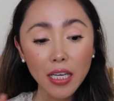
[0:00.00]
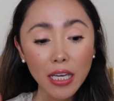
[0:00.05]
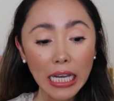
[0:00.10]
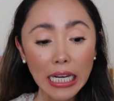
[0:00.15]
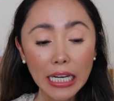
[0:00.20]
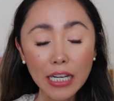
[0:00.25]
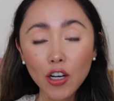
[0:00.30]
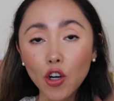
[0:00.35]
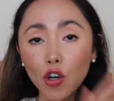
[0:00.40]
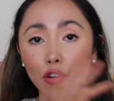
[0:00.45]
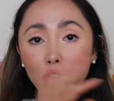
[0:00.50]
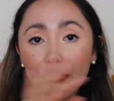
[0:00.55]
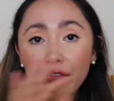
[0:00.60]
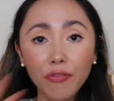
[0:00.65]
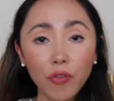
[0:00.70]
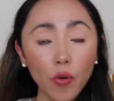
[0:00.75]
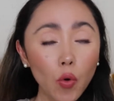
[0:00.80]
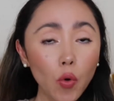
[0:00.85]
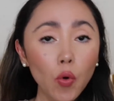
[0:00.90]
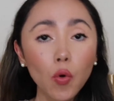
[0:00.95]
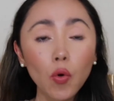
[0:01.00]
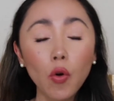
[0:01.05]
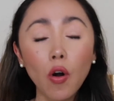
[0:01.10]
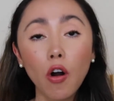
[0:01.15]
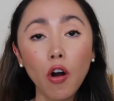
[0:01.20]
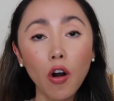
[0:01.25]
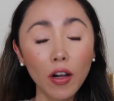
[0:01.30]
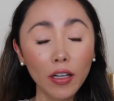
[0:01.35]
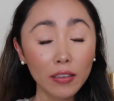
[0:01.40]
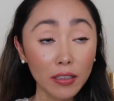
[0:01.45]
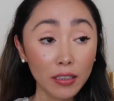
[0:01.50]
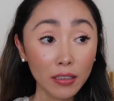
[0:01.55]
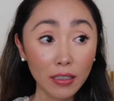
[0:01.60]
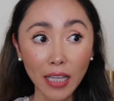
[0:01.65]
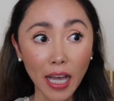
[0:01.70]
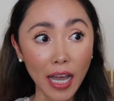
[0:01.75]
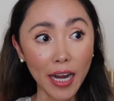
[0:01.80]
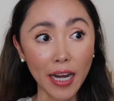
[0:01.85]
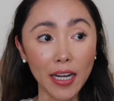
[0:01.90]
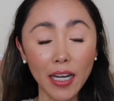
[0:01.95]
in her full
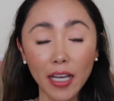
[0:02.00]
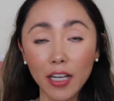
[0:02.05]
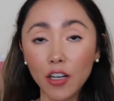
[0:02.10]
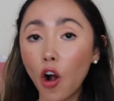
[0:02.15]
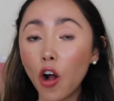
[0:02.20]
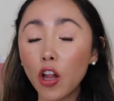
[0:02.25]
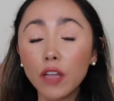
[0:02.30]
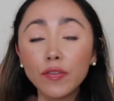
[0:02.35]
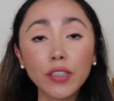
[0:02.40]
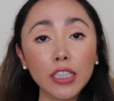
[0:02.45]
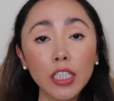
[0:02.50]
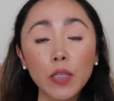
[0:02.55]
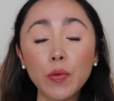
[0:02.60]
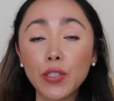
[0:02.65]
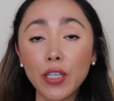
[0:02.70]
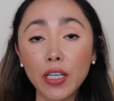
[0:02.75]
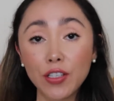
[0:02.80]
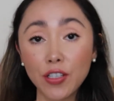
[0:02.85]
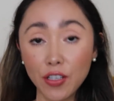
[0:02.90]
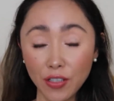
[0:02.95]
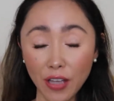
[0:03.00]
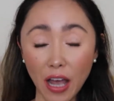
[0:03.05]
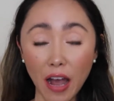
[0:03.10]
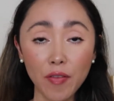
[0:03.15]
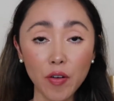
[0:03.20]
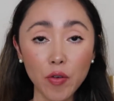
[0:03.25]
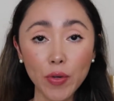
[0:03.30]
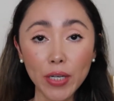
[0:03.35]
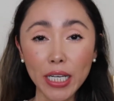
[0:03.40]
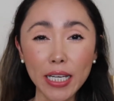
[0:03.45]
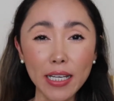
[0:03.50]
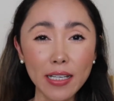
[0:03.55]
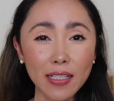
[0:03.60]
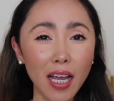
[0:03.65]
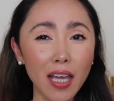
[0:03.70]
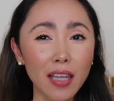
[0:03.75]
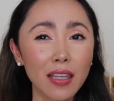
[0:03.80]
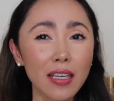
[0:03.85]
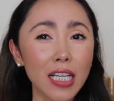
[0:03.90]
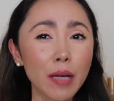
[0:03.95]
line, like all of the lipsticks she's ever
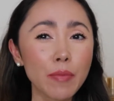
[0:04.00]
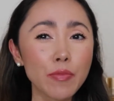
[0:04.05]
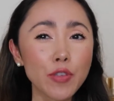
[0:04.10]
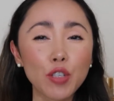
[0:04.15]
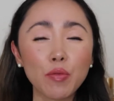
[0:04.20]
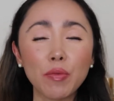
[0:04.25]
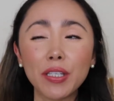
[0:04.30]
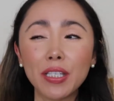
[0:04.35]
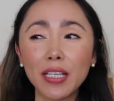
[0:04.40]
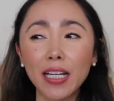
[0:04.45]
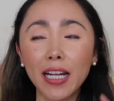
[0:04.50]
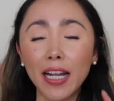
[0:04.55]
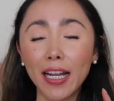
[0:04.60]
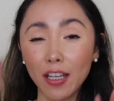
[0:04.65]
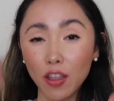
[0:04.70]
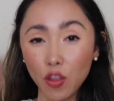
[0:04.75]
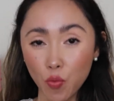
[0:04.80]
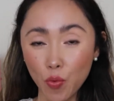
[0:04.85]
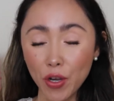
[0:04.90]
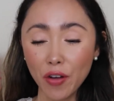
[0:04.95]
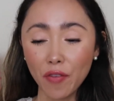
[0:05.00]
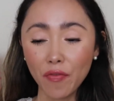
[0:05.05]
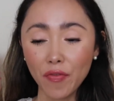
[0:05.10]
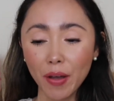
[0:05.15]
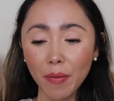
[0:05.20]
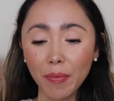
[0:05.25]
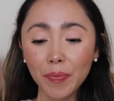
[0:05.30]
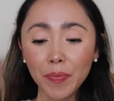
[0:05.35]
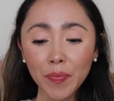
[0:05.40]
released. I think I'm just missing like 3 of them.